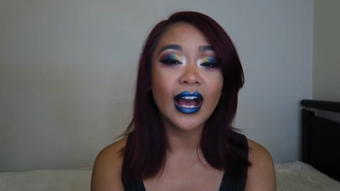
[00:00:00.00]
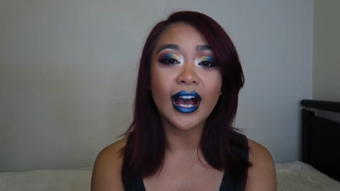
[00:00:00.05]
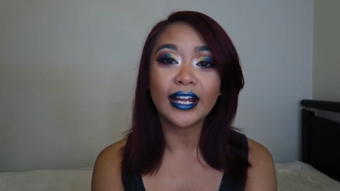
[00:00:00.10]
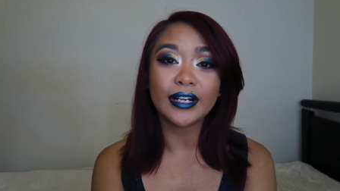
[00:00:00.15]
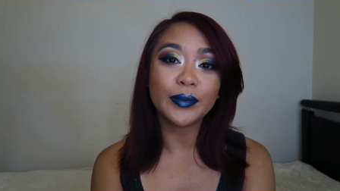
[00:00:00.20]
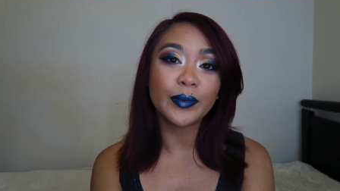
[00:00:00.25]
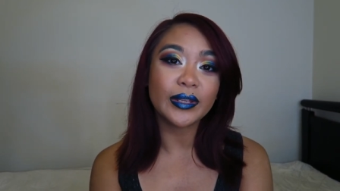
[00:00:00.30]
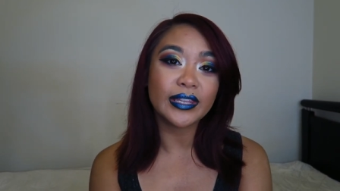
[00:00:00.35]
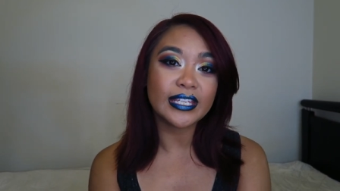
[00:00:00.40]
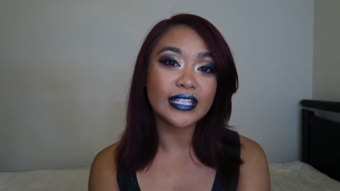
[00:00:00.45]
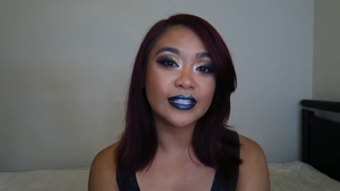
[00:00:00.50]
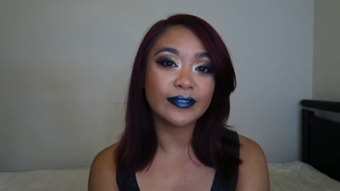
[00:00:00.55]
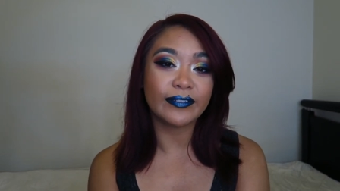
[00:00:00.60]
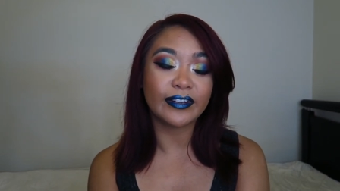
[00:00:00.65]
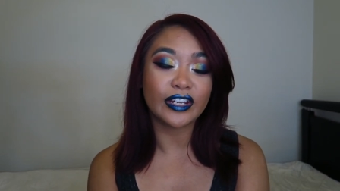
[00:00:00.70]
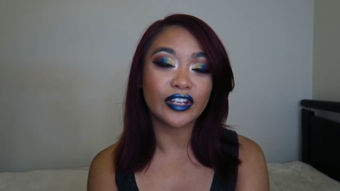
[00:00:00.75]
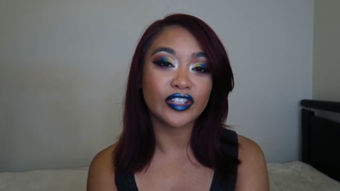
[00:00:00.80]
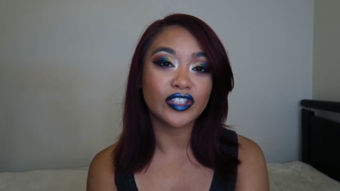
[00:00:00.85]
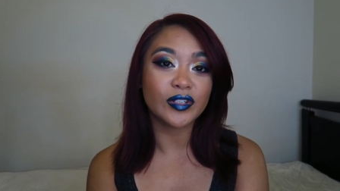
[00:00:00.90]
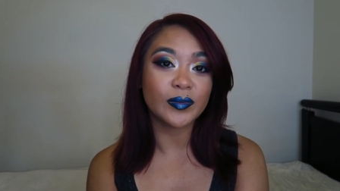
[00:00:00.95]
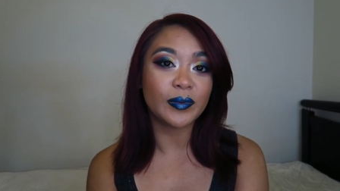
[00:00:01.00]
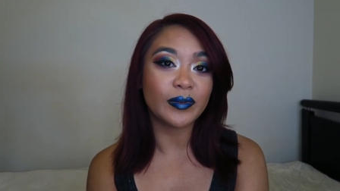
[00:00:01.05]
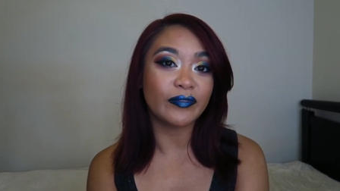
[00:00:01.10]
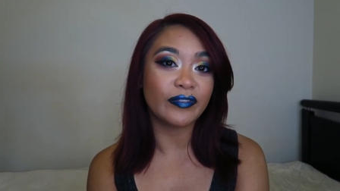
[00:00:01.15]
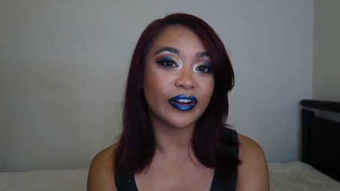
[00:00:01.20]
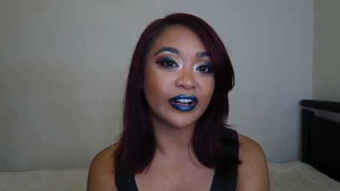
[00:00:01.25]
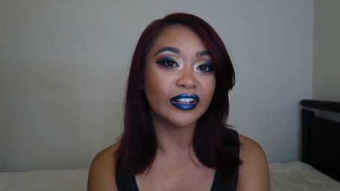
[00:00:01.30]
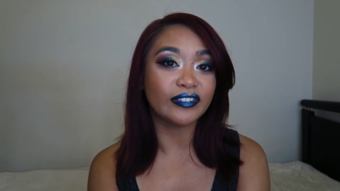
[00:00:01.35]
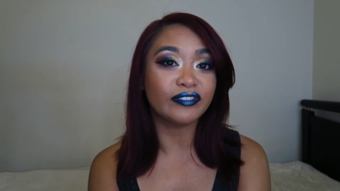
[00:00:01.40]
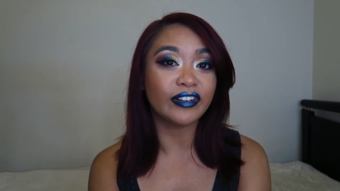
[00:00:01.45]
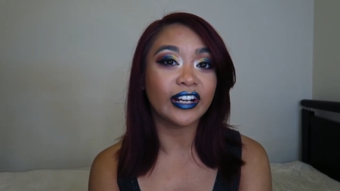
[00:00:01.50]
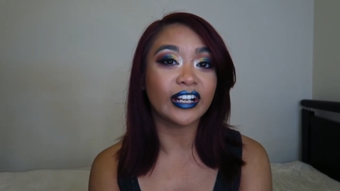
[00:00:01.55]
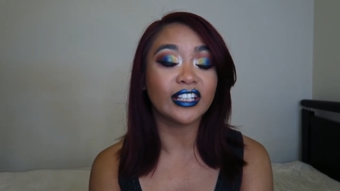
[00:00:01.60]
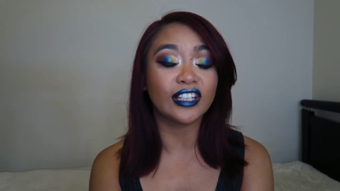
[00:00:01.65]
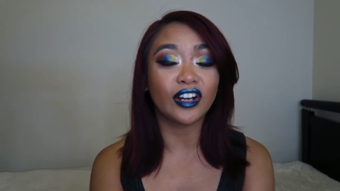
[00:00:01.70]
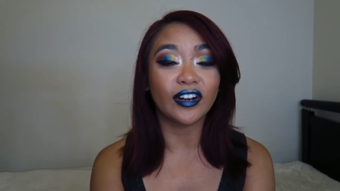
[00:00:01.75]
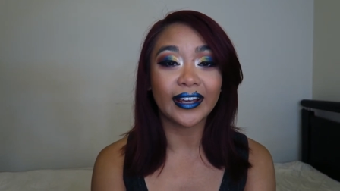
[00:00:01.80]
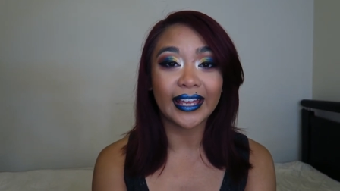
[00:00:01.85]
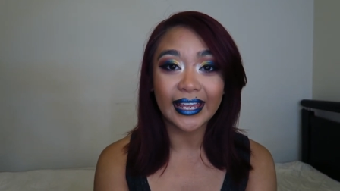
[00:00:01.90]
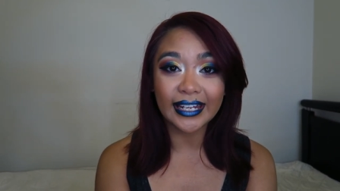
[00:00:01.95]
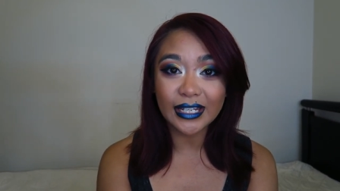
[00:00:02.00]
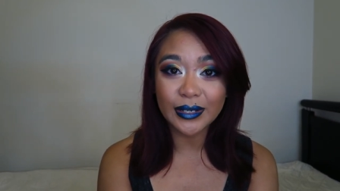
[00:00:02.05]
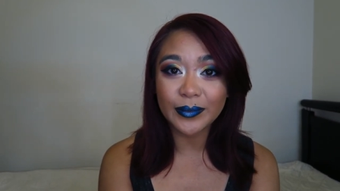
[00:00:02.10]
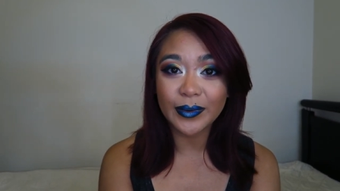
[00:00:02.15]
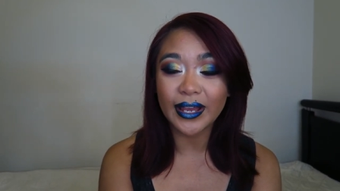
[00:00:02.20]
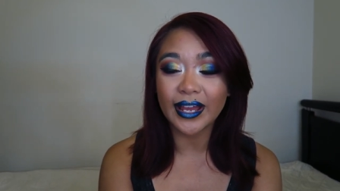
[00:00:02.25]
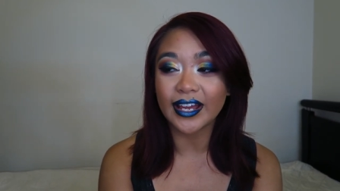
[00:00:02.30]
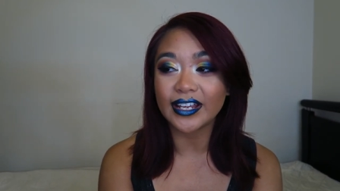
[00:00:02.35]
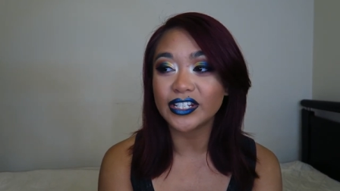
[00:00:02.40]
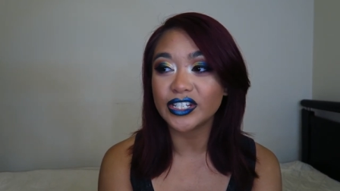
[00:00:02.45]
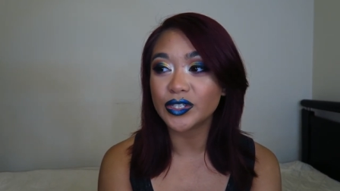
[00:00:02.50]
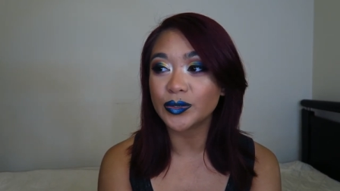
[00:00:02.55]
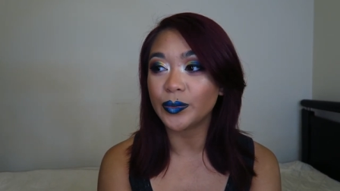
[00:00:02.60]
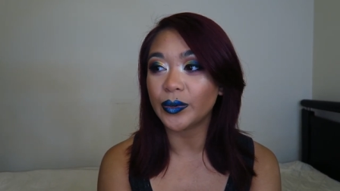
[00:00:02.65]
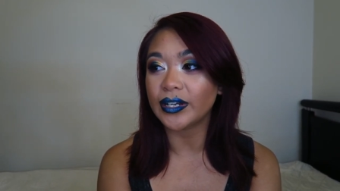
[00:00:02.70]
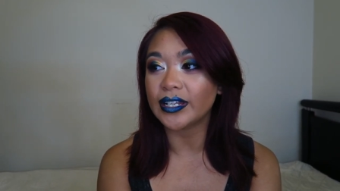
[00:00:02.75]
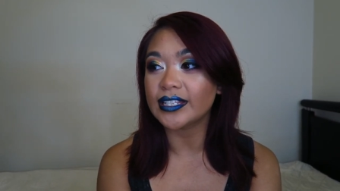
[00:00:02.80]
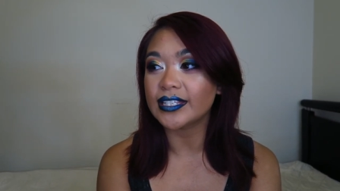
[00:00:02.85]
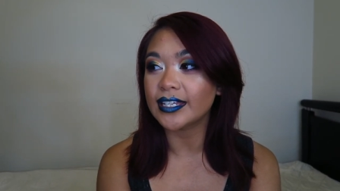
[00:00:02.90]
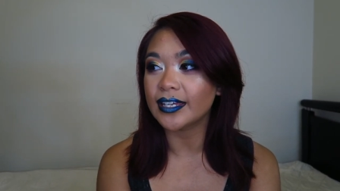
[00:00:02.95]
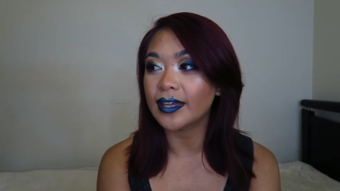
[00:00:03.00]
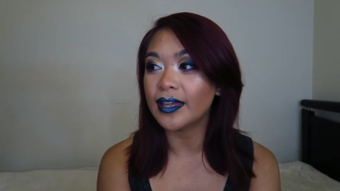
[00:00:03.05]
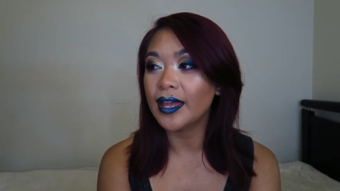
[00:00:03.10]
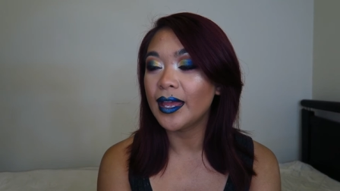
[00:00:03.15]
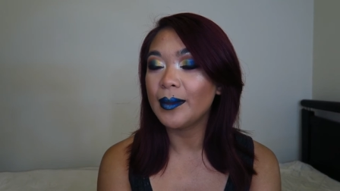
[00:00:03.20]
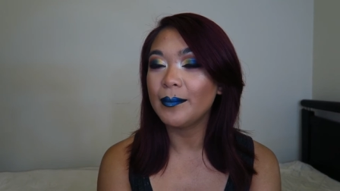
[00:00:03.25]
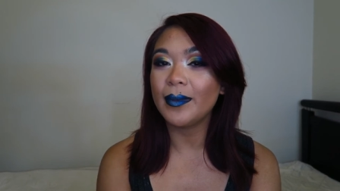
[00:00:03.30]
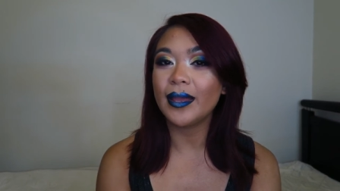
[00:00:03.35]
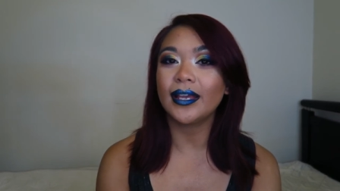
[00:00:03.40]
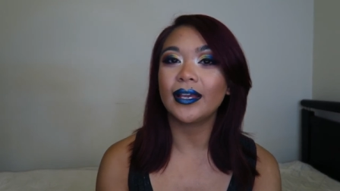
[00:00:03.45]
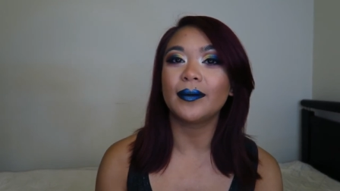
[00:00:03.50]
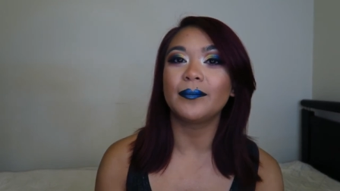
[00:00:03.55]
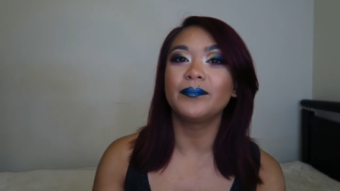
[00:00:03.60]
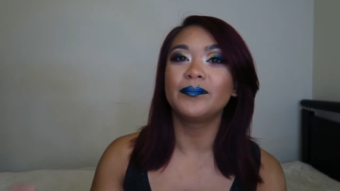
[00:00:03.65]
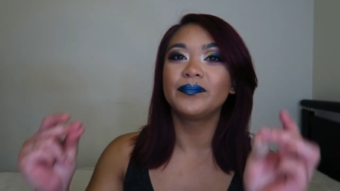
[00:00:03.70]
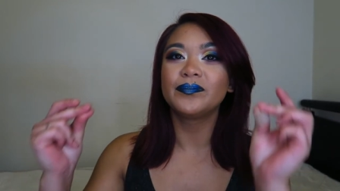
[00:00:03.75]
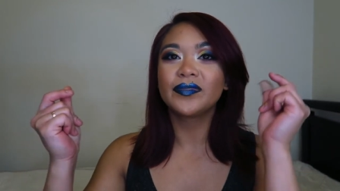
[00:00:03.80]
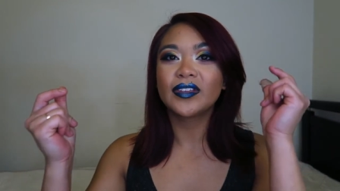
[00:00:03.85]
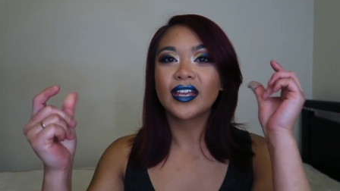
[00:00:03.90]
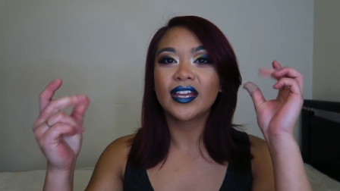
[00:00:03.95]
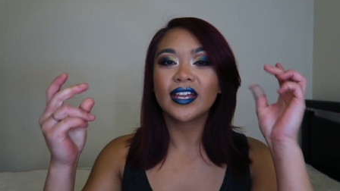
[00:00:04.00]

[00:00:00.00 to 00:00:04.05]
I don't want these videos to be very, very long anyway. I just wanted to make them